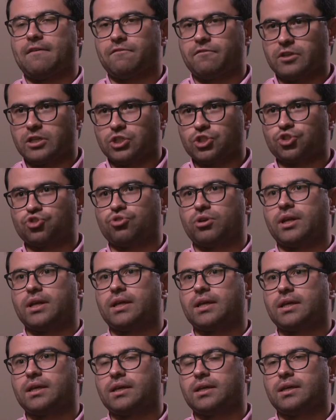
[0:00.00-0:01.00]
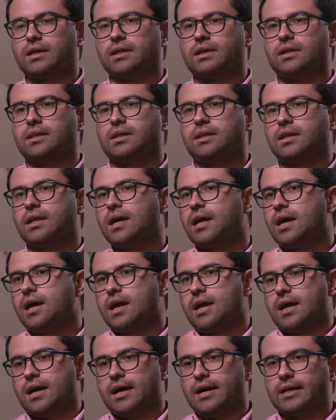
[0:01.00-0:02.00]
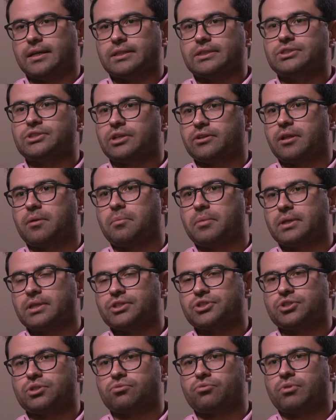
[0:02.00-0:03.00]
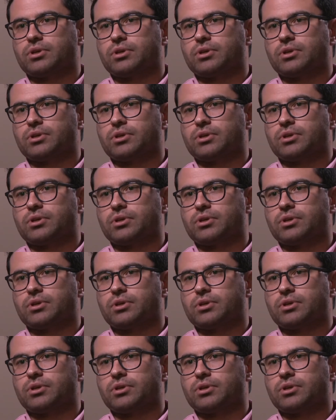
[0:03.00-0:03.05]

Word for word: finished training in internal medicine